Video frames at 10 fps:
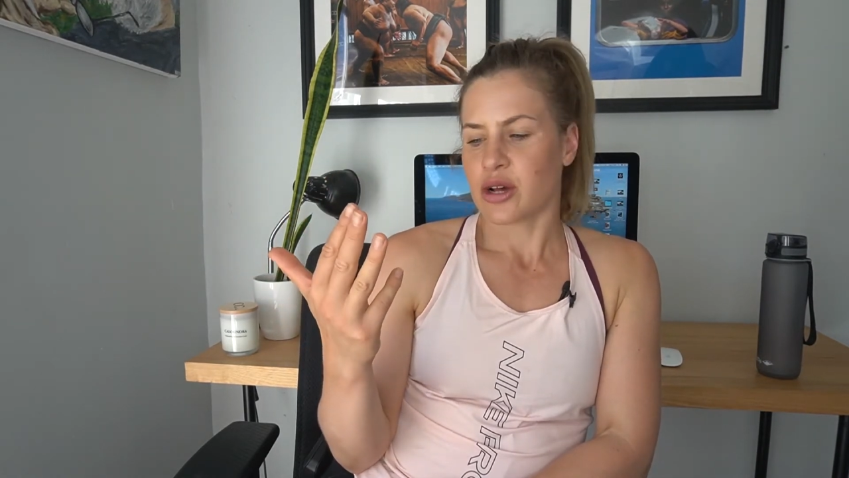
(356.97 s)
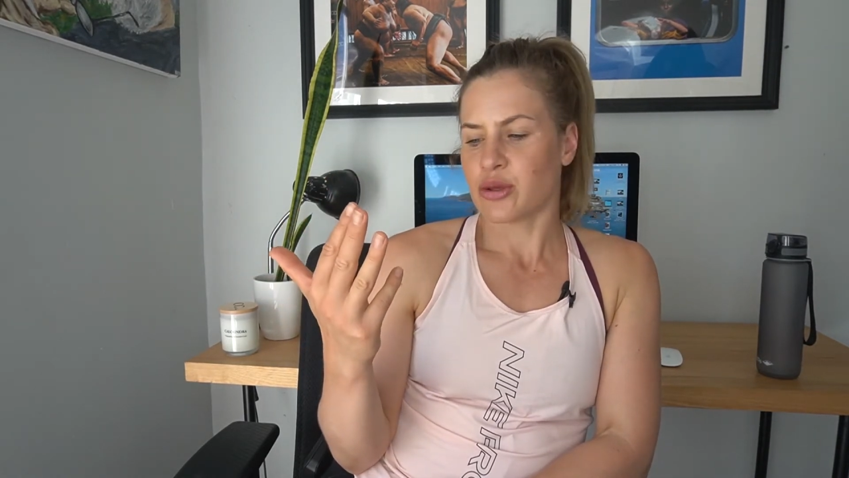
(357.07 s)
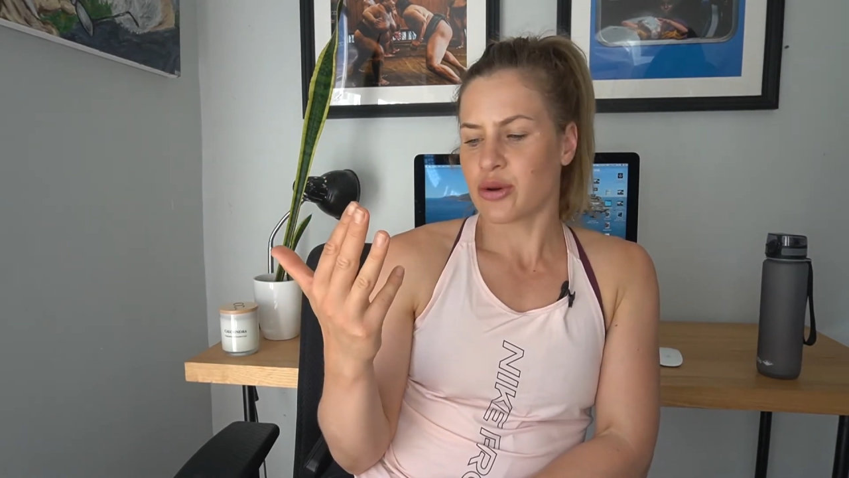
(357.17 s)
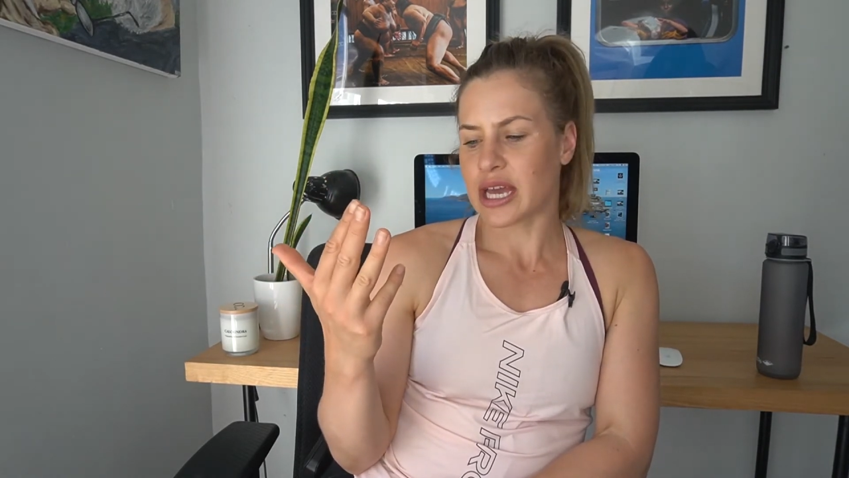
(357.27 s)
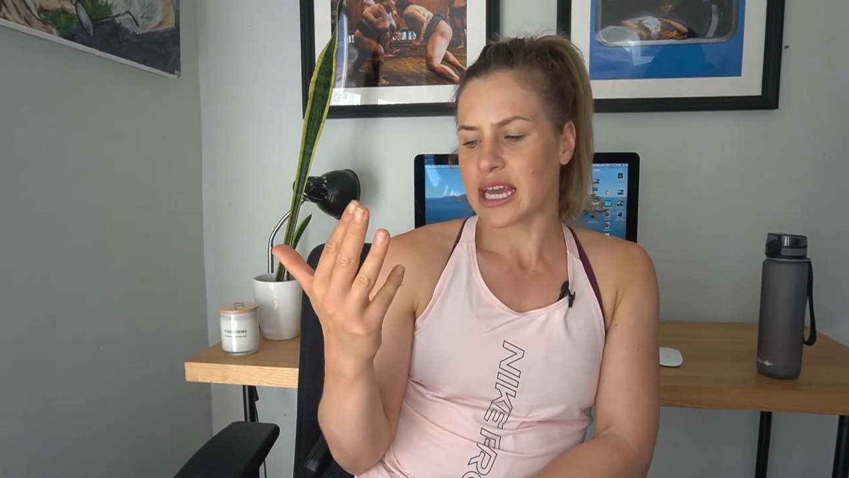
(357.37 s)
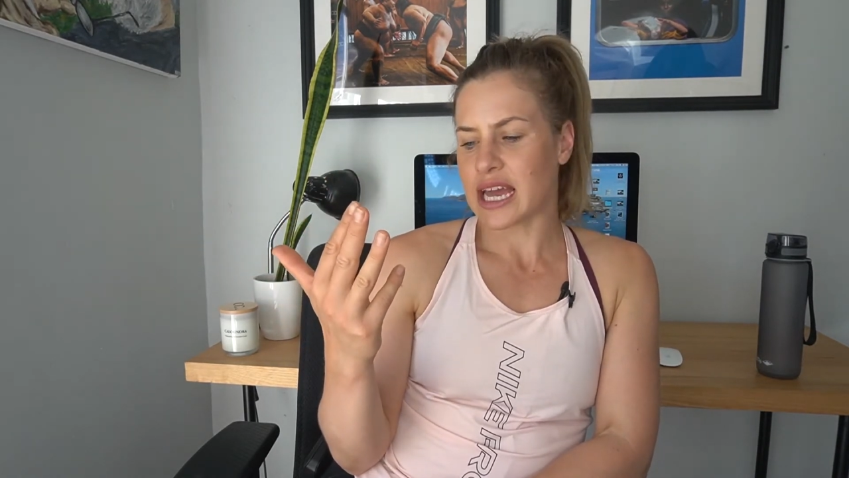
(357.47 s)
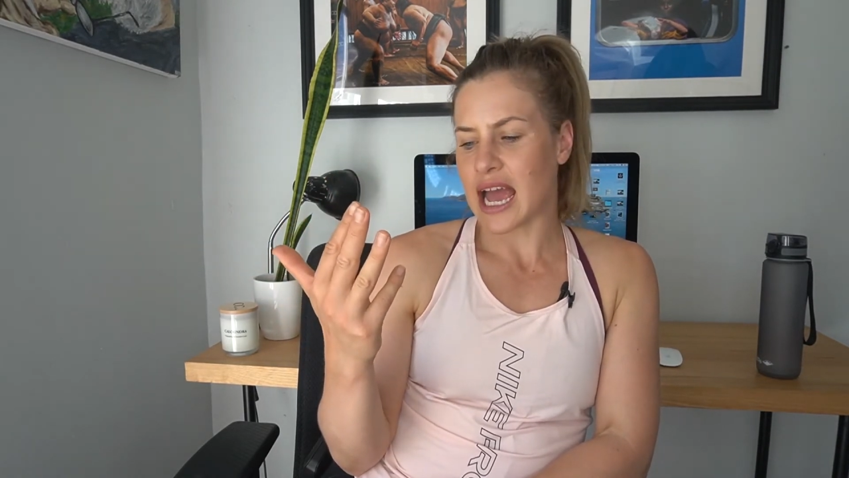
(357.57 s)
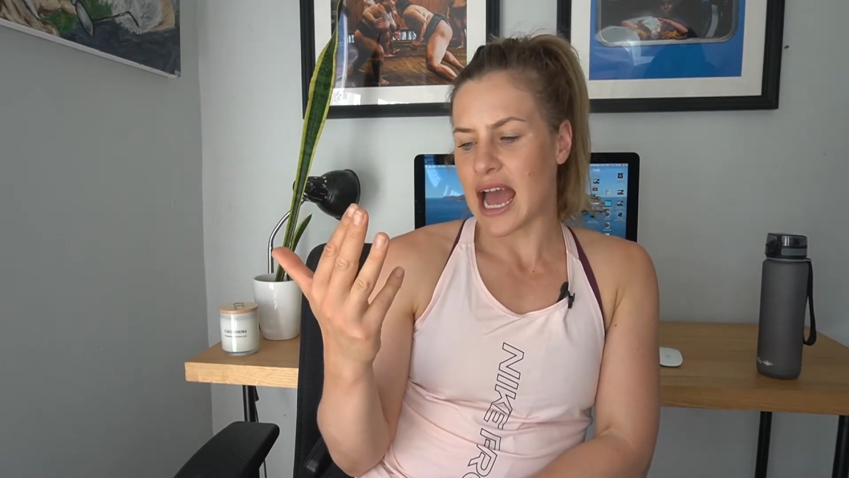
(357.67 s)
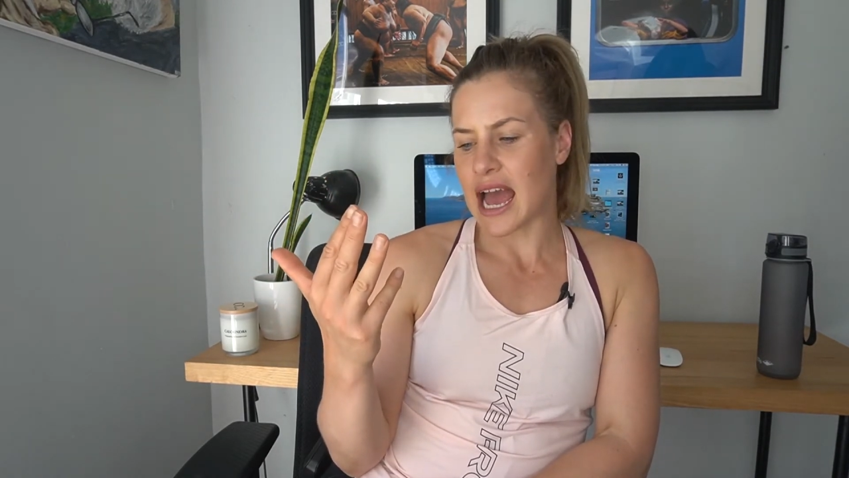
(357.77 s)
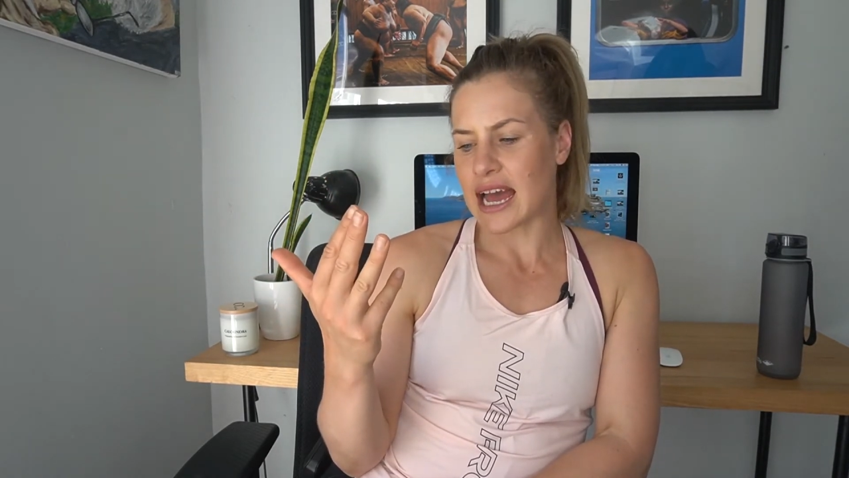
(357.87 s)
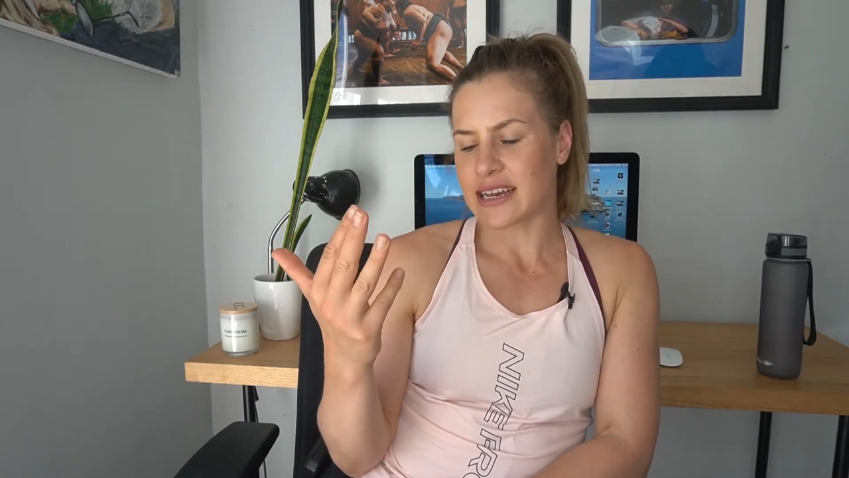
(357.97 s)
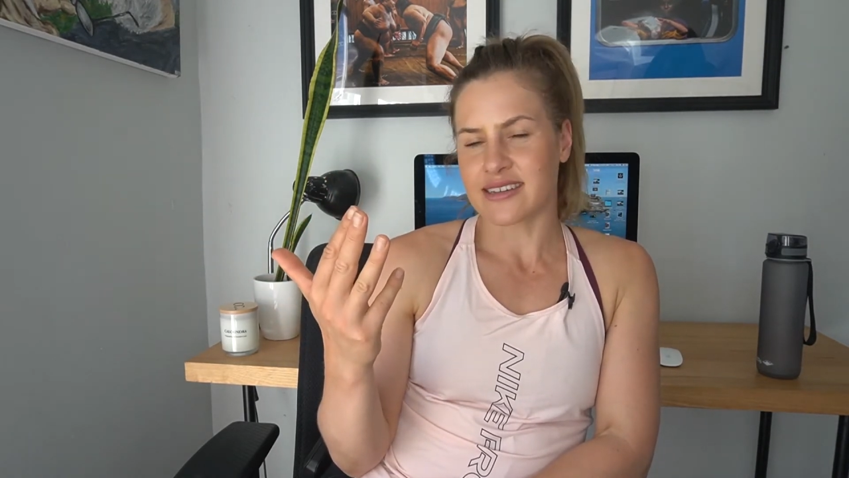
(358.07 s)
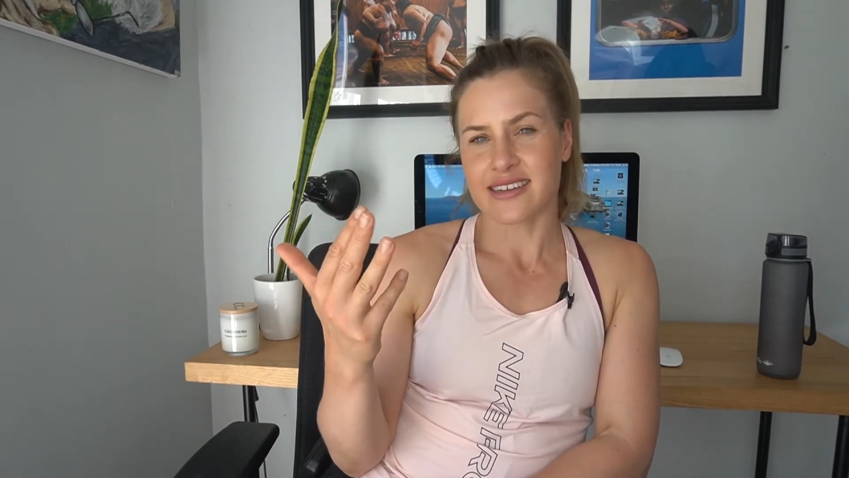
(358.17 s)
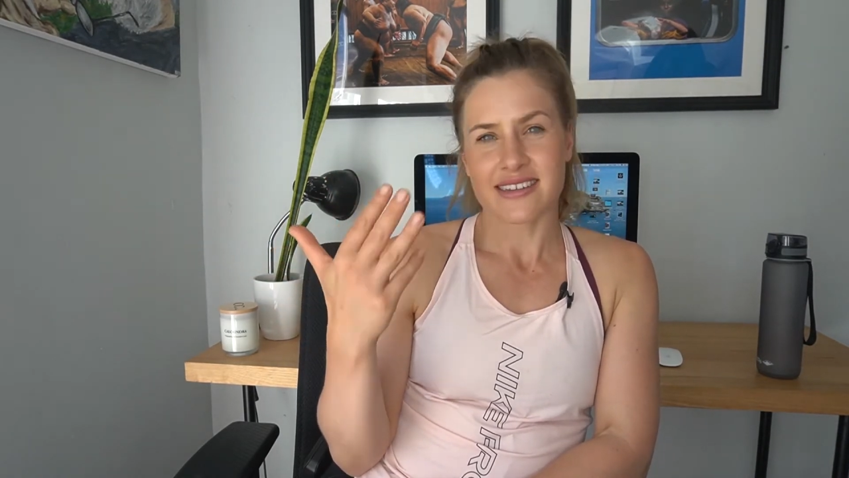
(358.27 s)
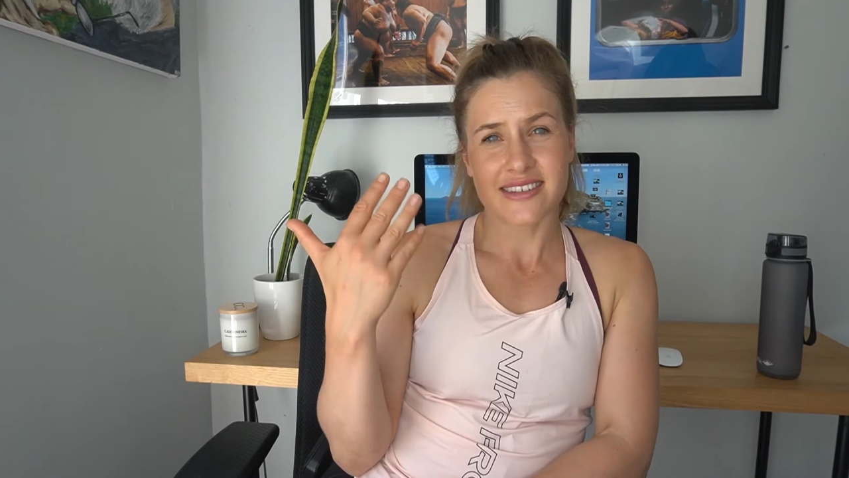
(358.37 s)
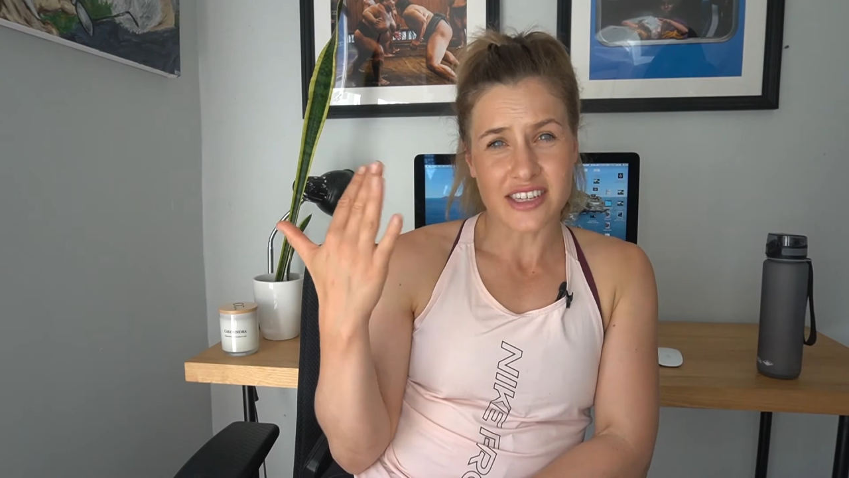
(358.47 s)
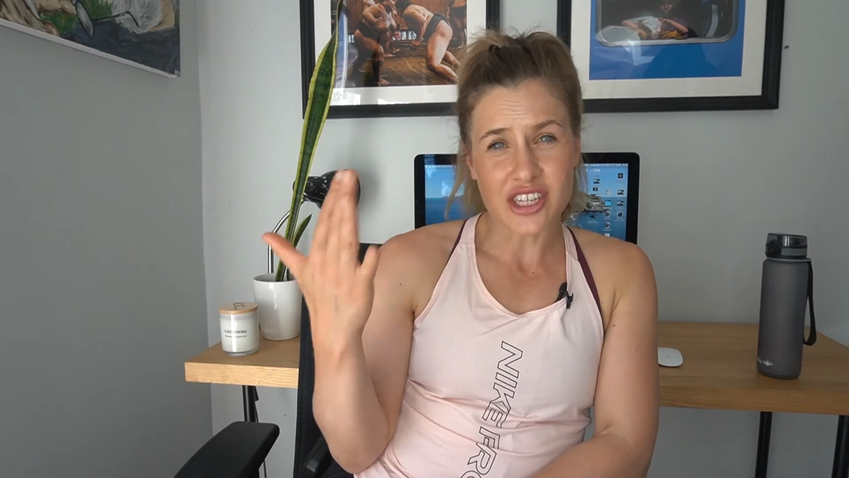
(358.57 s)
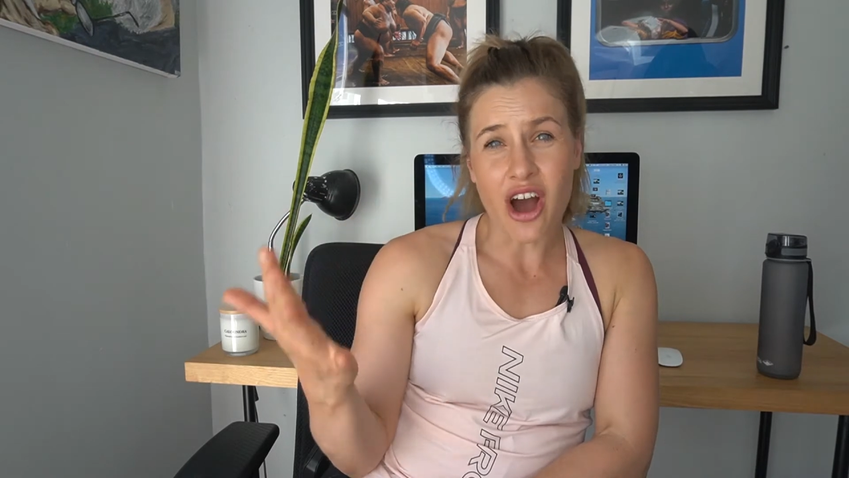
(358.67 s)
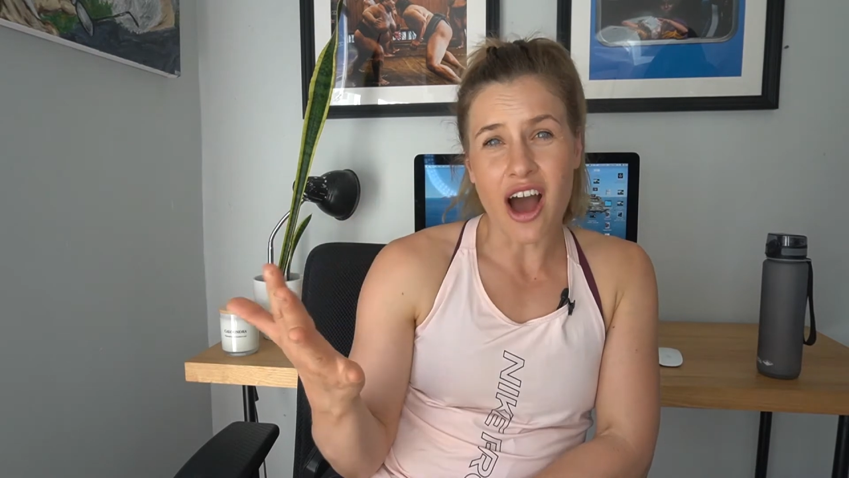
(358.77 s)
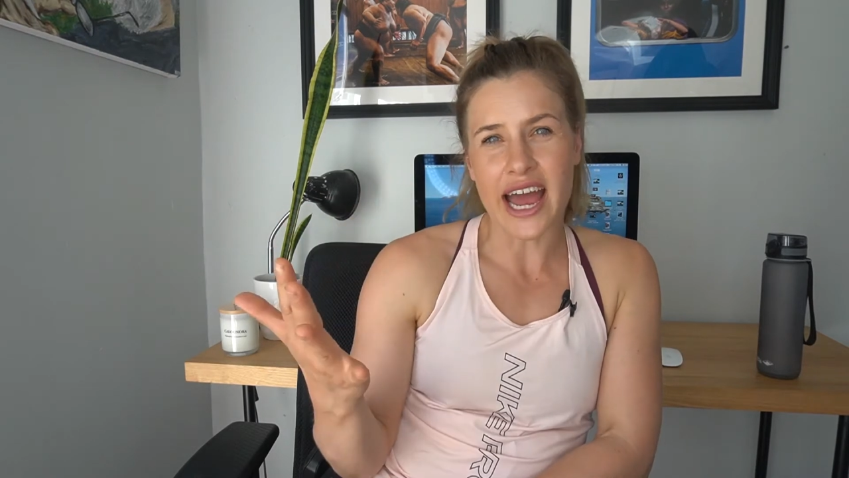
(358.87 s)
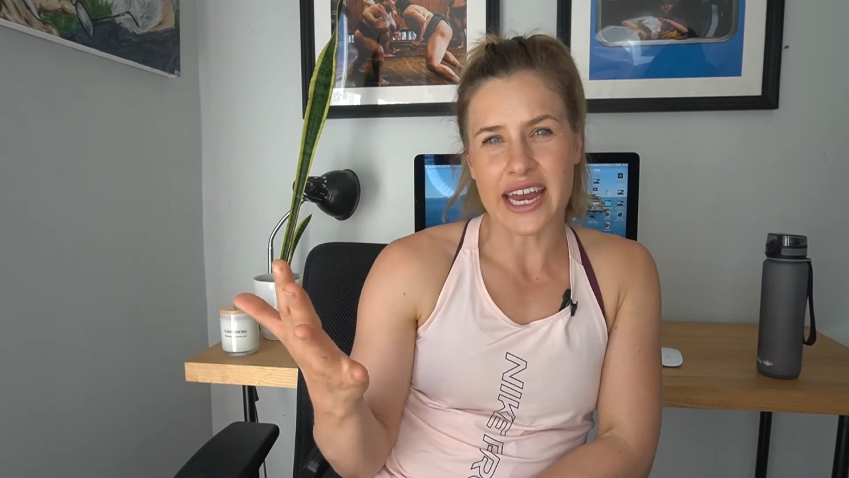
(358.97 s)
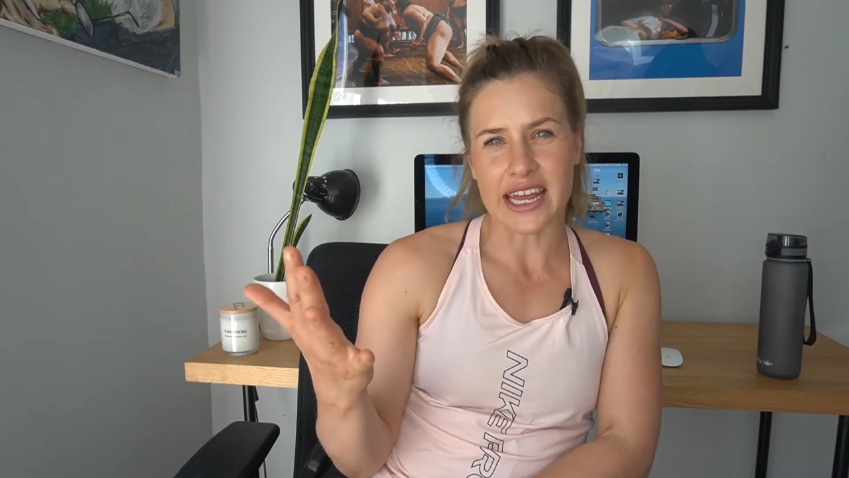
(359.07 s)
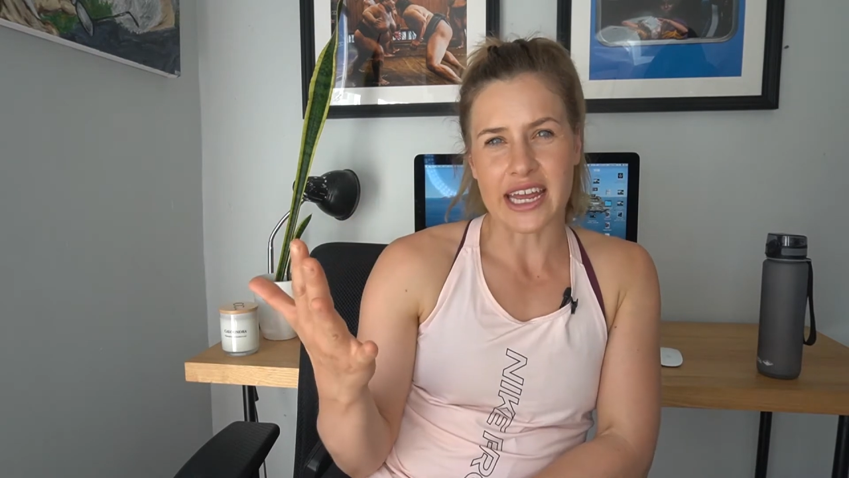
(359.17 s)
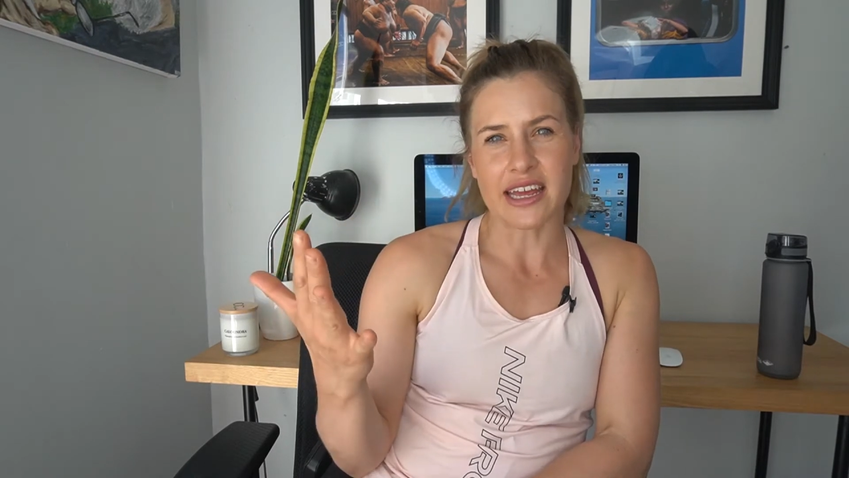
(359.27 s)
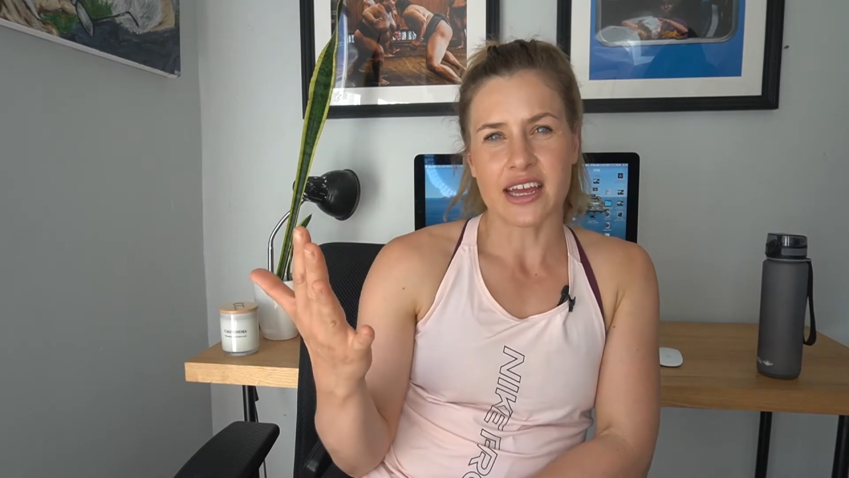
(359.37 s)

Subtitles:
looking at satiety,